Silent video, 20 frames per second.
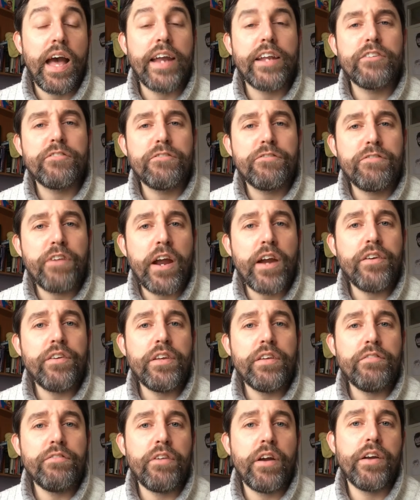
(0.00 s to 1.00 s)
And it's
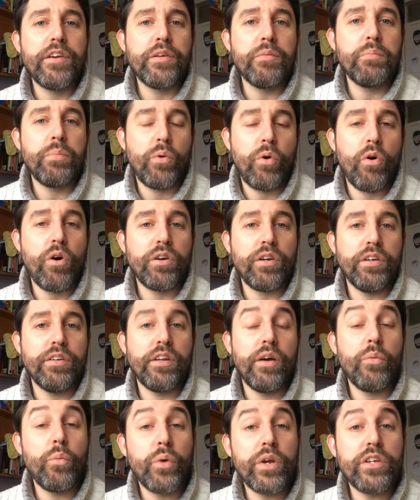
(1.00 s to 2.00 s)
very, very
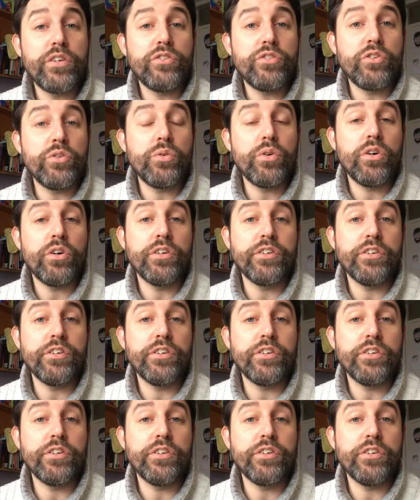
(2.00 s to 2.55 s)
important that we do